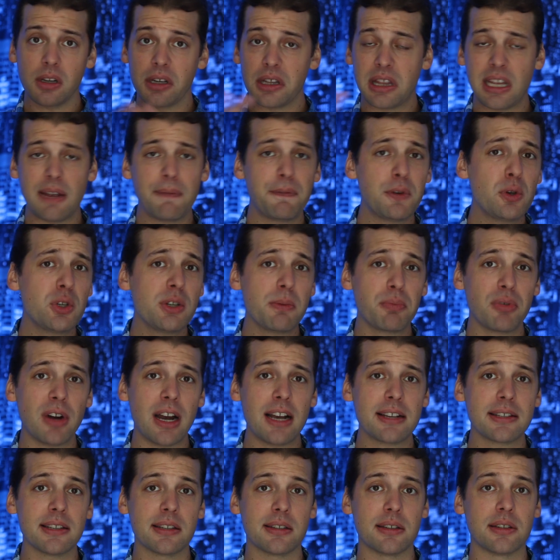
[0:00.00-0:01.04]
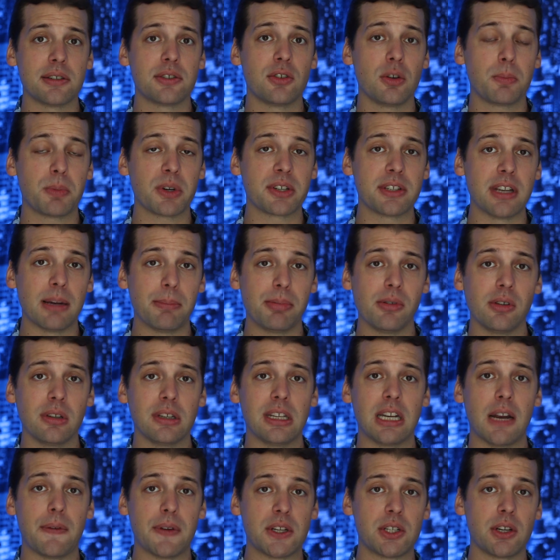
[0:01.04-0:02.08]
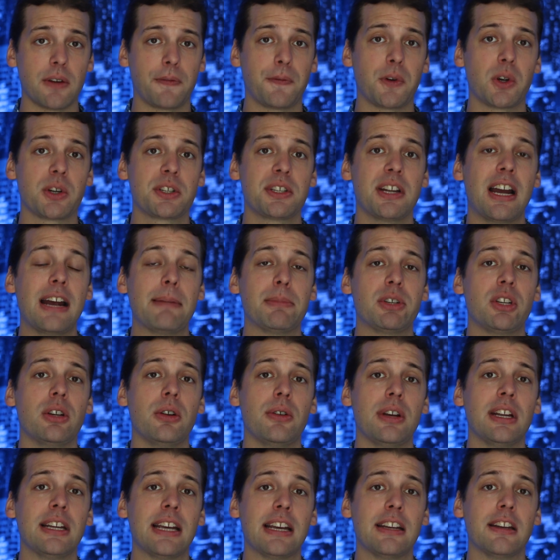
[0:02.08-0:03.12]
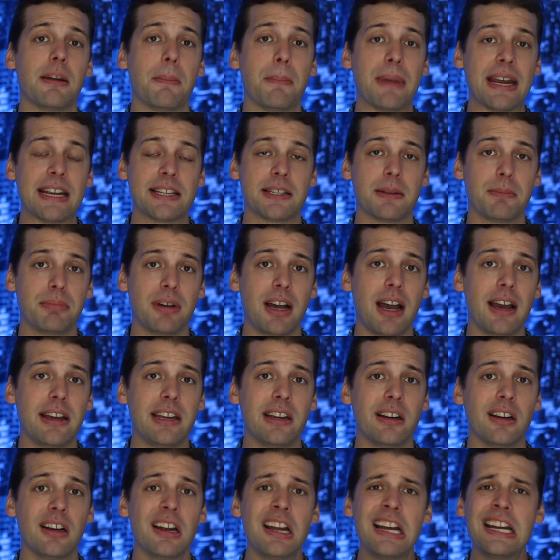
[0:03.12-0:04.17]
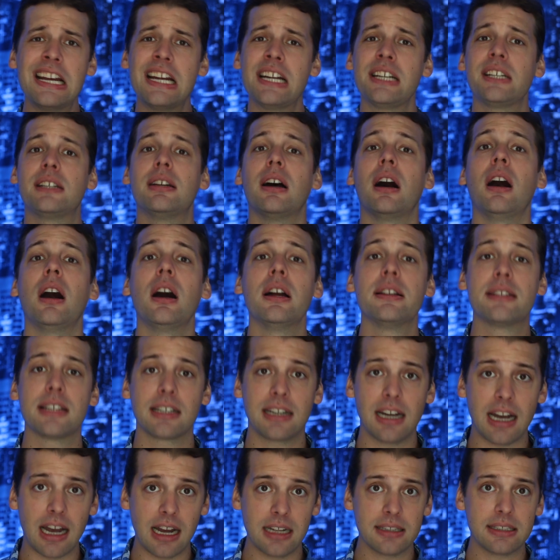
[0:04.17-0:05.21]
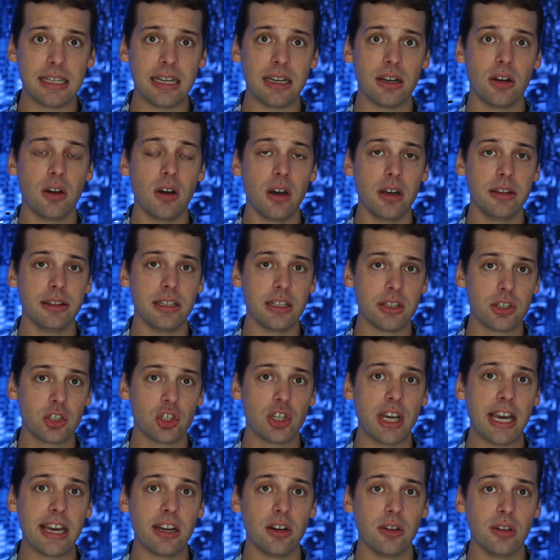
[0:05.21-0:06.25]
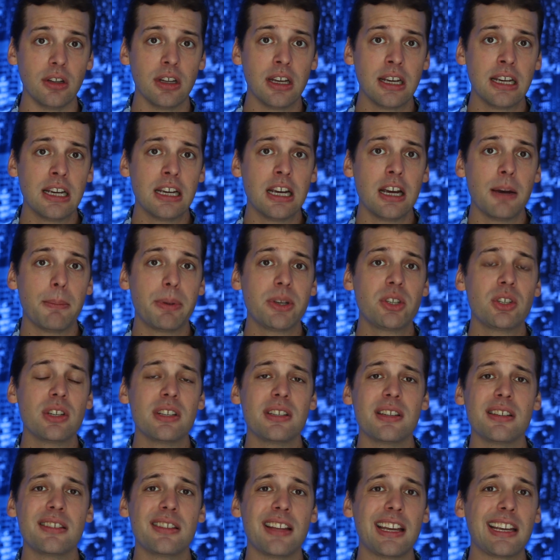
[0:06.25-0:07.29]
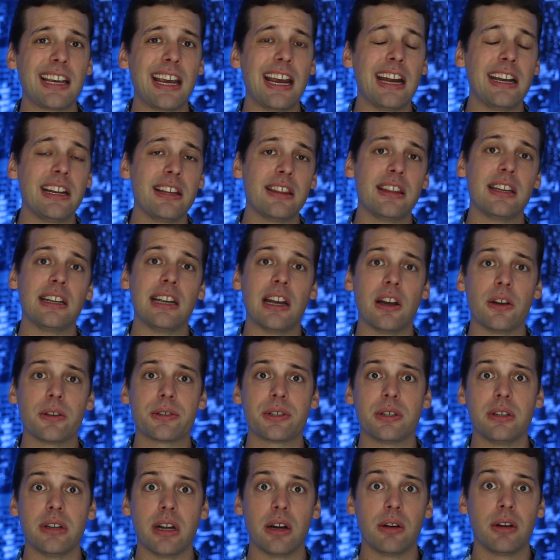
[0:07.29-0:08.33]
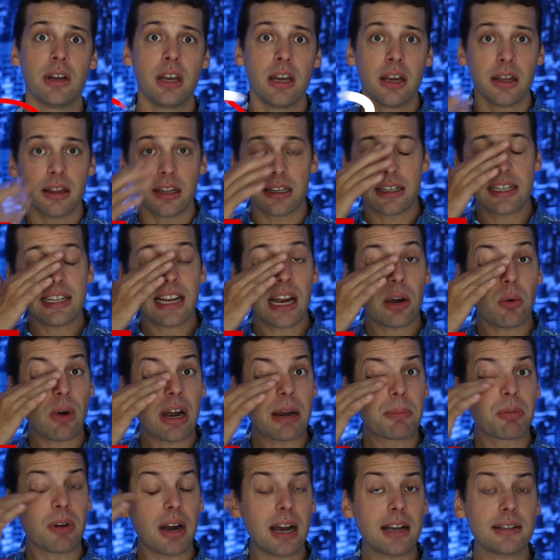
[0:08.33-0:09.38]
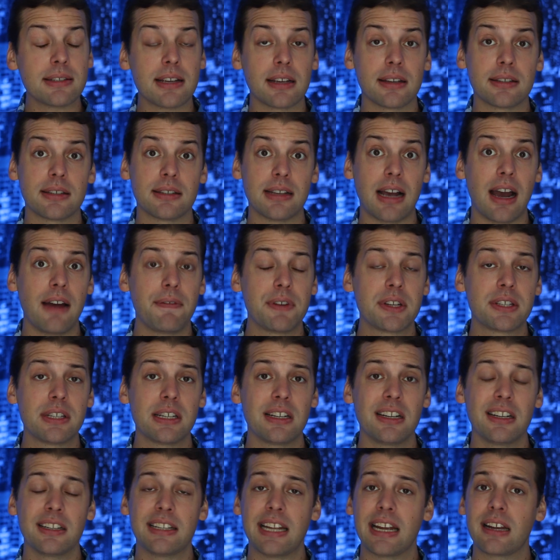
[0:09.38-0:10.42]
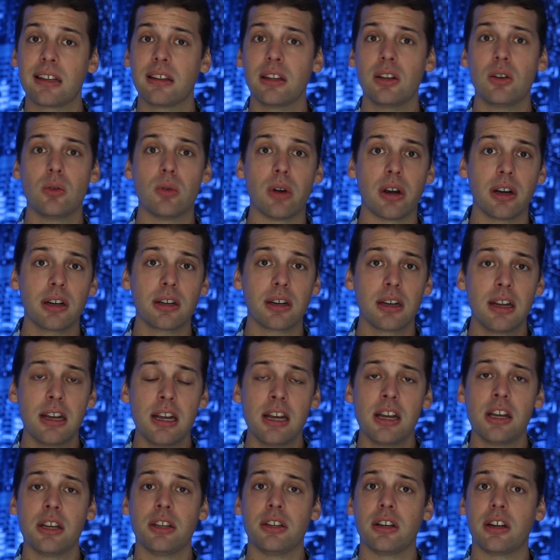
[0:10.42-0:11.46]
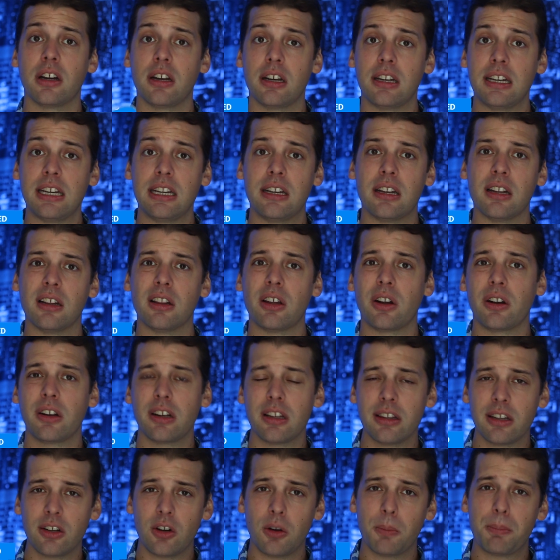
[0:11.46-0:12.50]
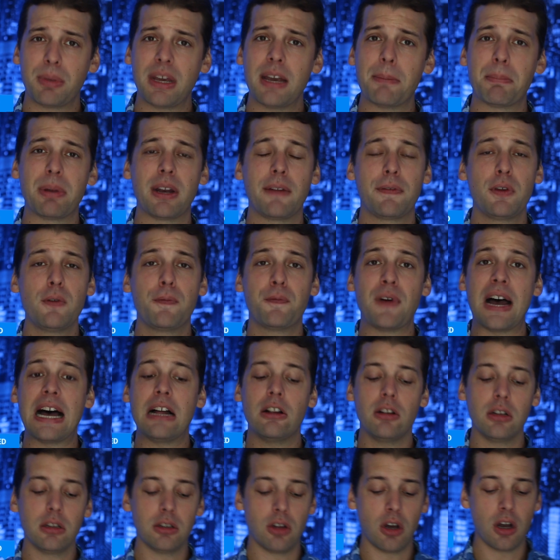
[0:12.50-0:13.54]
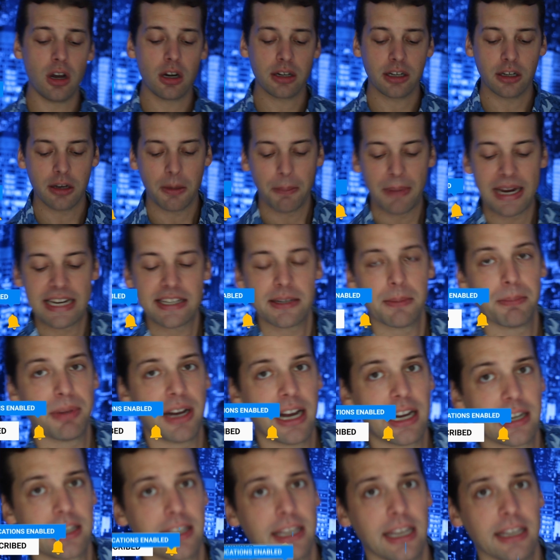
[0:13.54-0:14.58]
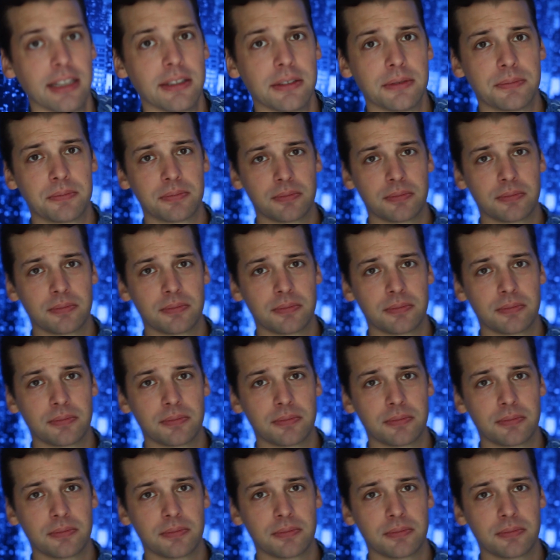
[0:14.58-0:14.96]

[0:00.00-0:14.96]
the infusion process is super simple, and if it's your first time tuning in to Mason Pot here, tons of content on this channel. But just as like anything else, the DIY process is obviously gonna take a little work. You're gonna need to learn a little bit, but if you follow along on the Mason Pot kit,